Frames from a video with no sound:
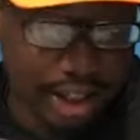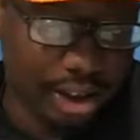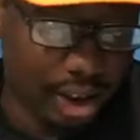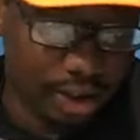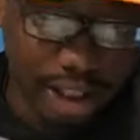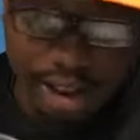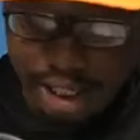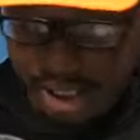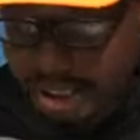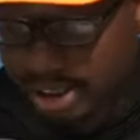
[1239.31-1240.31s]
that goes out
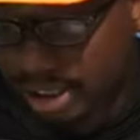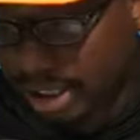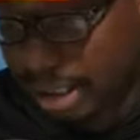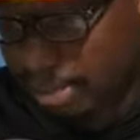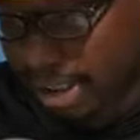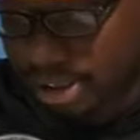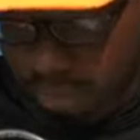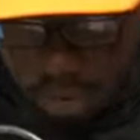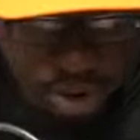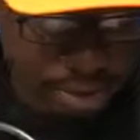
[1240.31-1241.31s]
there, and I guess it contaminates the
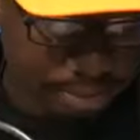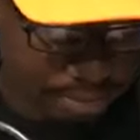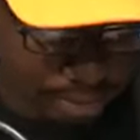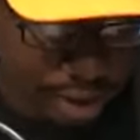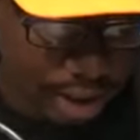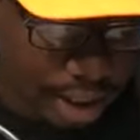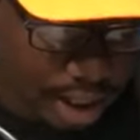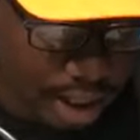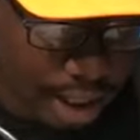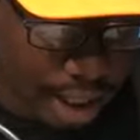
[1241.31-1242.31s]
water.
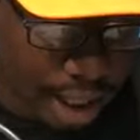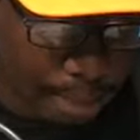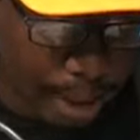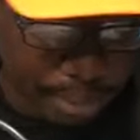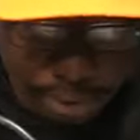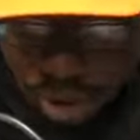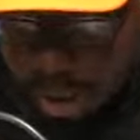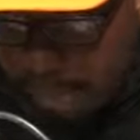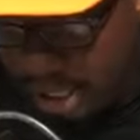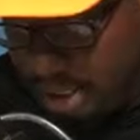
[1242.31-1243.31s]
People
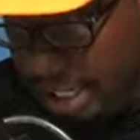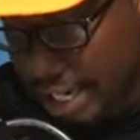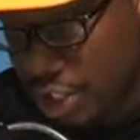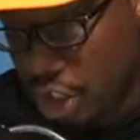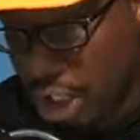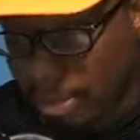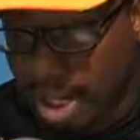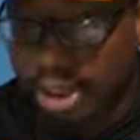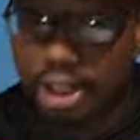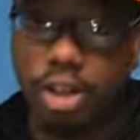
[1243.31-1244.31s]
are making an issue
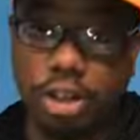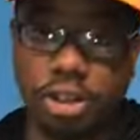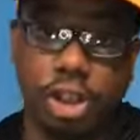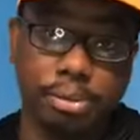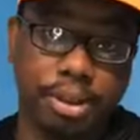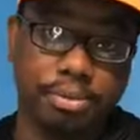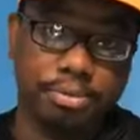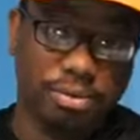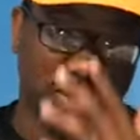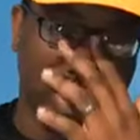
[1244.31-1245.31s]
about Lake Okeechobee.
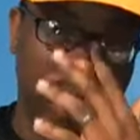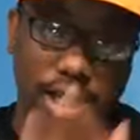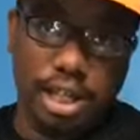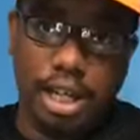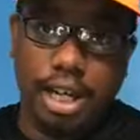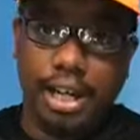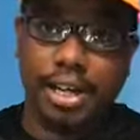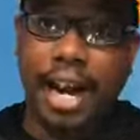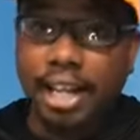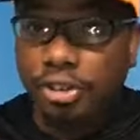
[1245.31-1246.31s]

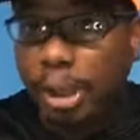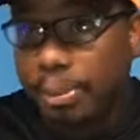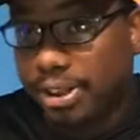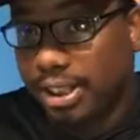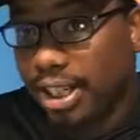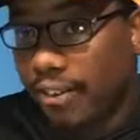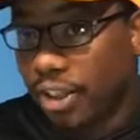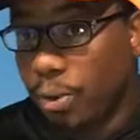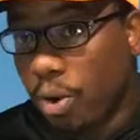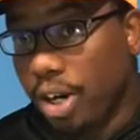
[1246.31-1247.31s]
93%
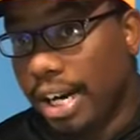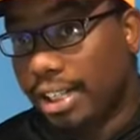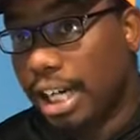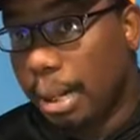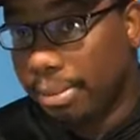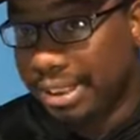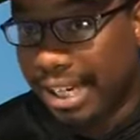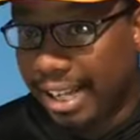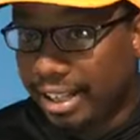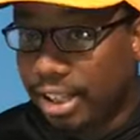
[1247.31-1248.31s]
of the water that comes
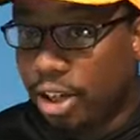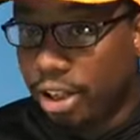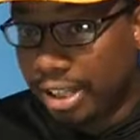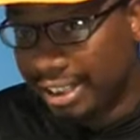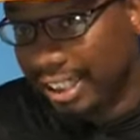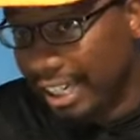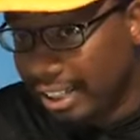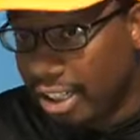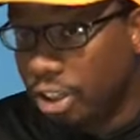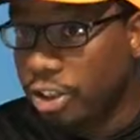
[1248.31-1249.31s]
in that's
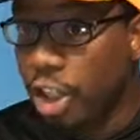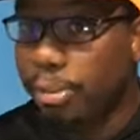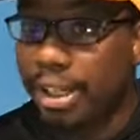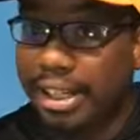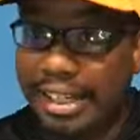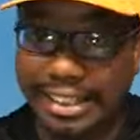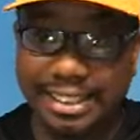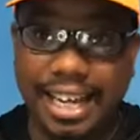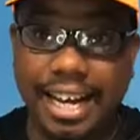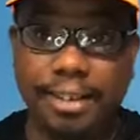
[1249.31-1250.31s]
in Lake Okeechobee is
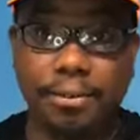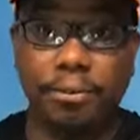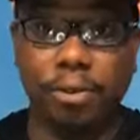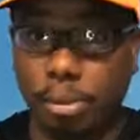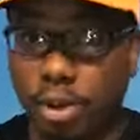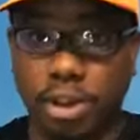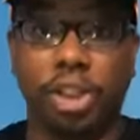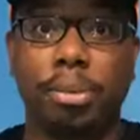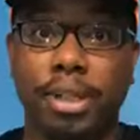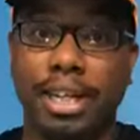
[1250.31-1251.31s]
not from
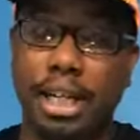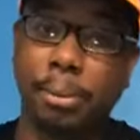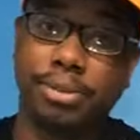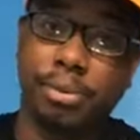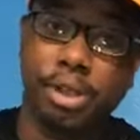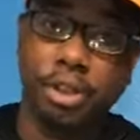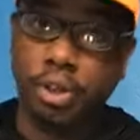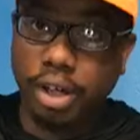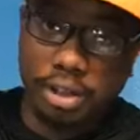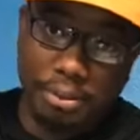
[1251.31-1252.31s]
Okeechobee. It comes from the
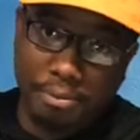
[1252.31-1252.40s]
north.